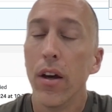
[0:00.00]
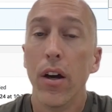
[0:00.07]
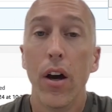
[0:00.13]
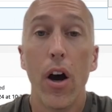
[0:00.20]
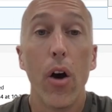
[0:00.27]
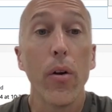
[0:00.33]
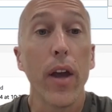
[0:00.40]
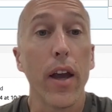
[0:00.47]

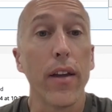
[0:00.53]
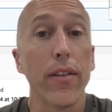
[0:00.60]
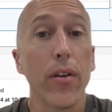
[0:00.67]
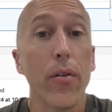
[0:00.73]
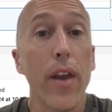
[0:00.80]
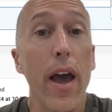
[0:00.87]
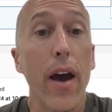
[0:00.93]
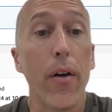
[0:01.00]
Okay, so
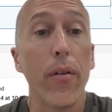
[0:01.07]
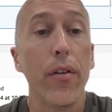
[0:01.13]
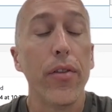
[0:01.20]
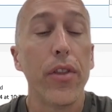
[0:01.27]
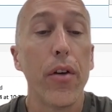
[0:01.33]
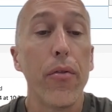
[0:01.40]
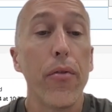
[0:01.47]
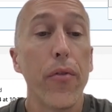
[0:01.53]
now
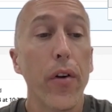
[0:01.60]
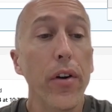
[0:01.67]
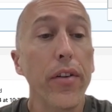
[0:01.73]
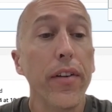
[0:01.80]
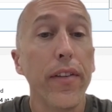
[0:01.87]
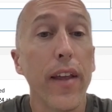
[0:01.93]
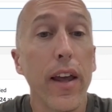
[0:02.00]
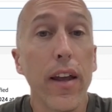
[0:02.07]
the
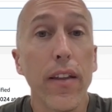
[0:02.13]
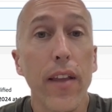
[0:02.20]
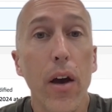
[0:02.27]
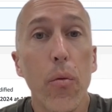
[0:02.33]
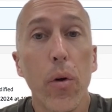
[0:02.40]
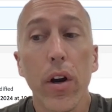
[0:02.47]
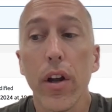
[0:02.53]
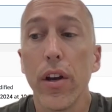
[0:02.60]
first thing
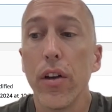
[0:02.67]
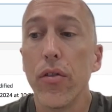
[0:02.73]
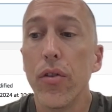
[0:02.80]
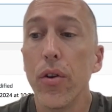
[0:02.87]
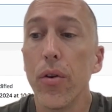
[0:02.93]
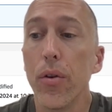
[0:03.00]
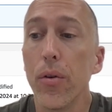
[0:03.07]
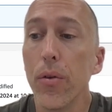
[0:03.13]
that we're going to
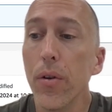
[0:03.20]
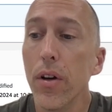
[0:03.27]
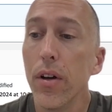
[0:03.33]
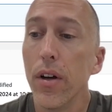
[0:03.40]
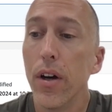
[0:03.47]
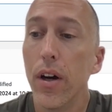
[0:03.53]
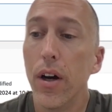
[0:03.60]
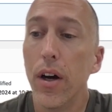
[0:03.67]
do
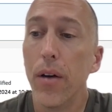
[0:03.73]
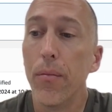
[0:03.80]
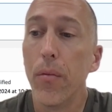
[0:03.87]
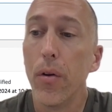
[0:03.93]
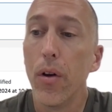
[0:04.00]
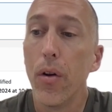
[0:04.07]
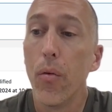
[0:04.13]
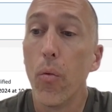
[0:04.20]

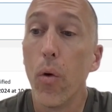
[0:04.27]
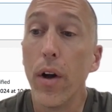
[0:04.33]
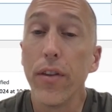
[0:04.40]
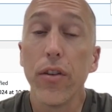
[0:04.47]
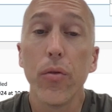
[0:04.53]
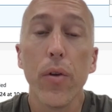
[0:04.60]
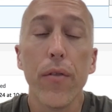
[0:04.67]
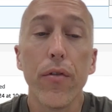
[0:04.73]

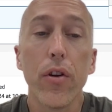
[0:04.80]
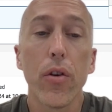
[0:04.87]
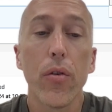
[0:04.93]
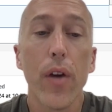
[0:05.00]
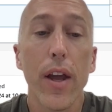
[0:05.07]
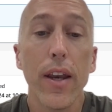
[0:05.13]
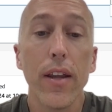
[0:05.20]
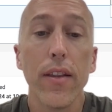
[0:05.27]
once we've
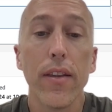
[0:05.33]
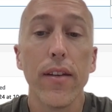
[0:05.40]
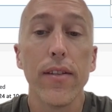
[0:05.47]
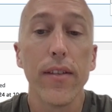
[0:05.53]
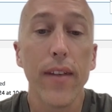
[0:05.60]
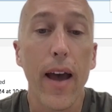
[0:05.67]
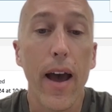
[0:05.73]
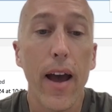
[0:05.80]
created the
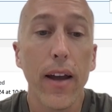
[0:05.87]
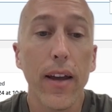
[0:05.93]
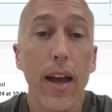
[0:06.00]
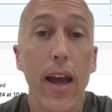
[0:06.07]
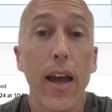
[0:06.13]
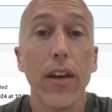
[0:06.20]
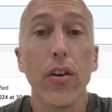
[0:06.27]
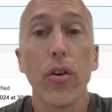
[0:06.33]
stack
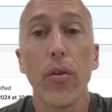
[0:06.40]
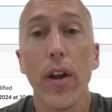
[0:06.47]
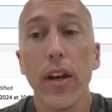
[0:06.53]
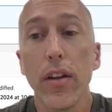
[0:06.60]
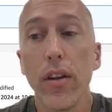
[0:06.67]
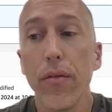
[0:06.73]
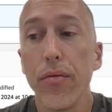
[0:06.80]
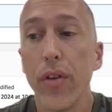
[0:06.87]
and
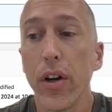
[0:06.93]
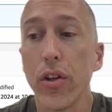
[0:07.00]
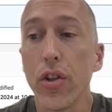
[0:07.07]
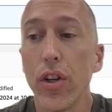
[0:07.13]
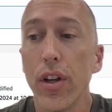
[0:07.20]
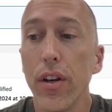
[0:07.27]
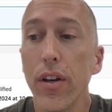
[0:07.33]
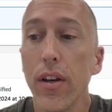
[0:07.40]
created the
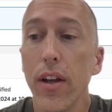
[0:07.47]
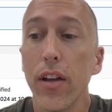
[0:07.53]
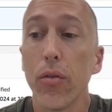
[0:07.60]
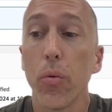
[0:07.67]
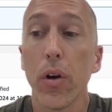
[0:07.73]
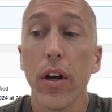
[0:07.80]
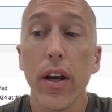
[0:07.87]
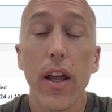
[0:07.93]
function is
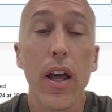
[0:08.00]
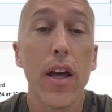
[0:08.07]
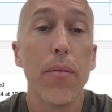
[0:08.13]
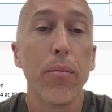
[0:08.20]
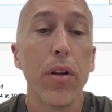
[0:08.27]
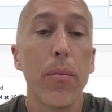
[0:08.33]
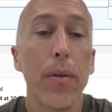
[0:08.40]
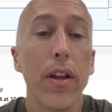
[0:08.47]
we're going to
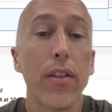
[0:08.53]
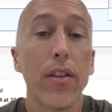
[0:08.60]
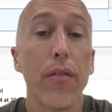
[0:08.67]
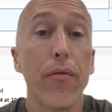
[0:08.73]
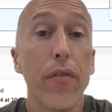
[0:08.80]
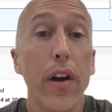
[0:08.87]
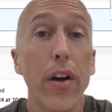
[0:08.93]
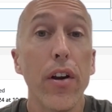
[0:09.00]
implement the
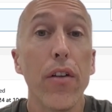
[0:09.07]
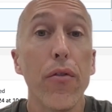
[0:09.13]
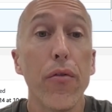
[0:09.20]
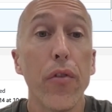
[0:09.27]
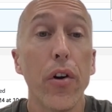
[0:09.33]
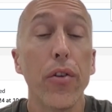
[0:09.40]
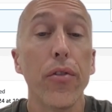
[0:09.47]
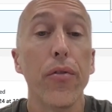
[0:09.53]
very
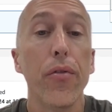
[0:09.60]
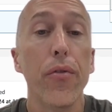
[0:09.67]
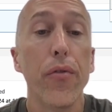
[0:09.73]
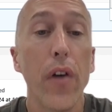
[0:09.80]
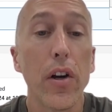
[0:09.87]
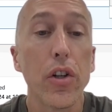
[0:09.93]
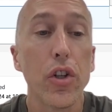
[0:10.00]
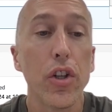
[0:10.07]
first
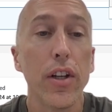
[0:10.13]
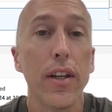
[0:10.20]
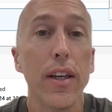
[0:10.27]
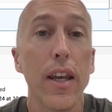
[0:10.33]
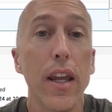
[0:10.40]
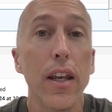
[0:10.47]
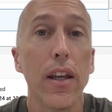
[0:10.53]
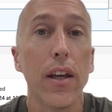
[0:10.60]
function
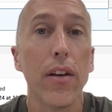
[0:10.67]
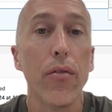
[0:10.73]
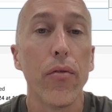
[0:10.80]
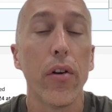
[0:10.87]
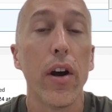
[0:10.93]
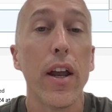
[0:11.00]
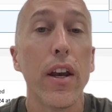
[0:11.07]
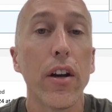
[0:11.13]
needed
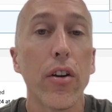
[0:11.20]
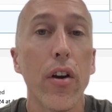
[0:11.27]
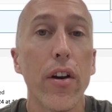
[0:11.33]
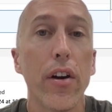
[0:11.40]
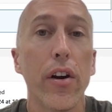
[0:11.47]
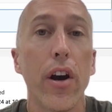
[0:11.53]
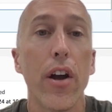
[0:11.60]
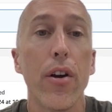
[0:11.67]
for
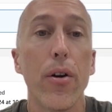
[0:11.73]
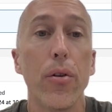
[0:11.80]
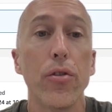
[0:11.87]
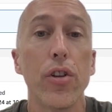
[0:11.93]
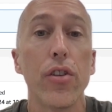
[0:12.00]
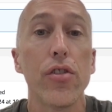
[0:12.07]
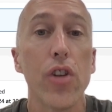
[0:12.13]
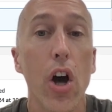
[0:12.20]
Integrator IO
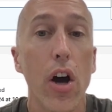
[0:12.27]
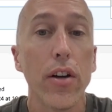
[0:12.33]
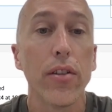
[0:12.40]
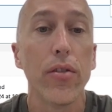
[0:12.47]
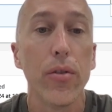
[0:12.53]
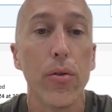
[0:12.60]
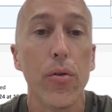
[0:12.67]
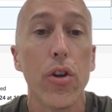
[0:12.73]
to talk
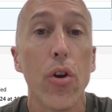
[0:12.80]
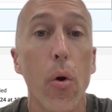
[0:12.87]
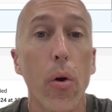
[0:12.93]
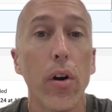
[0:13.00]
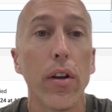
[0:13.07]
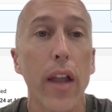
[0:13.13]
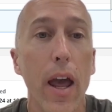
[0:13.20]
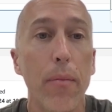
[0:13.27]
to
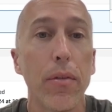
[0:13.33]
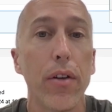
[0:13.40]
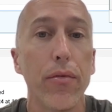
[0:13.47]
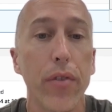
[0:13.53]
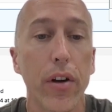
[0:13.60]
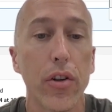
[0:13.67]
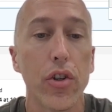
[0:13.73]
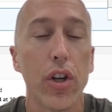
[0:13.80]
your Lambda
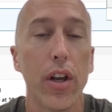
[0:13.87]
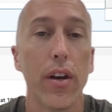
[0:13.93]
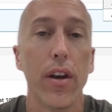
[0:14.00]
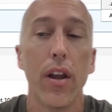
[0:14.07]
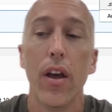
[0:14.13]
function.